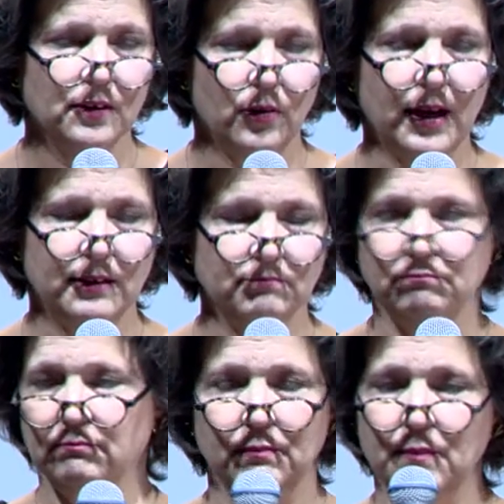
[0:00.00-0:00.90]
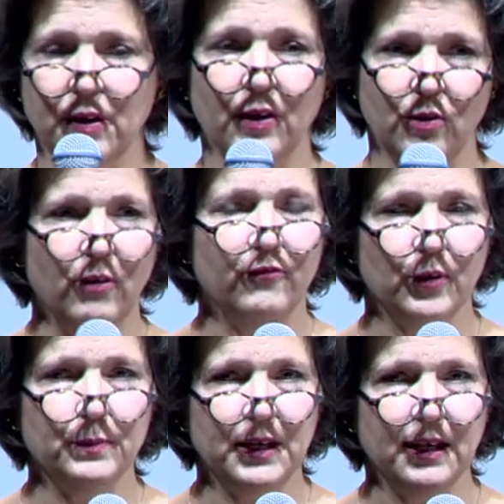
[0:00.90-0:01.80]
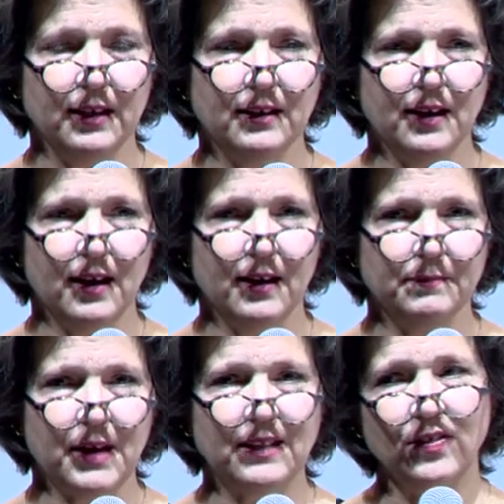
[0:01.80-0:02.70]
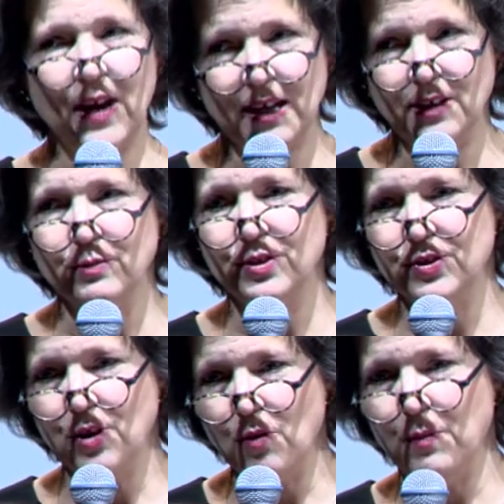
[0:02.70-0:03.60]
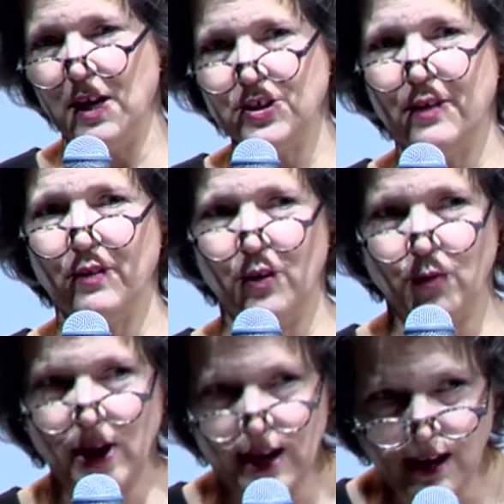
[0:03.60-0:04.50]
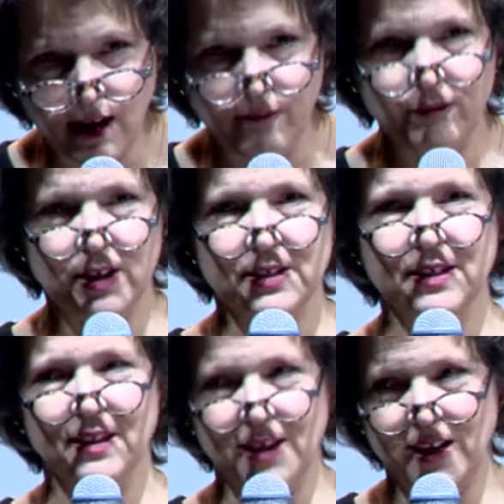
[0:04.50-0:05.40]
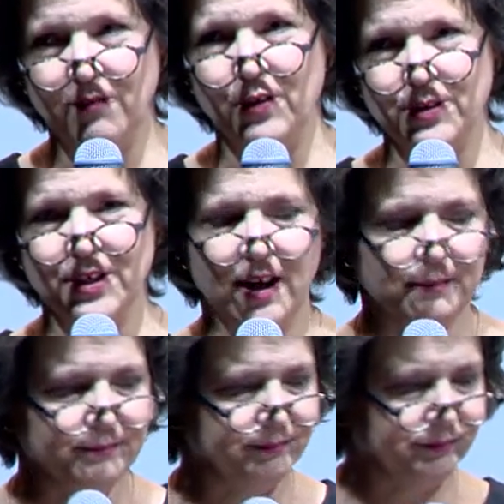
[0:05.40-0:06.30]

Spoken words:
great miracle for me. And thank you so much. Have a great conference, and thank you for your time.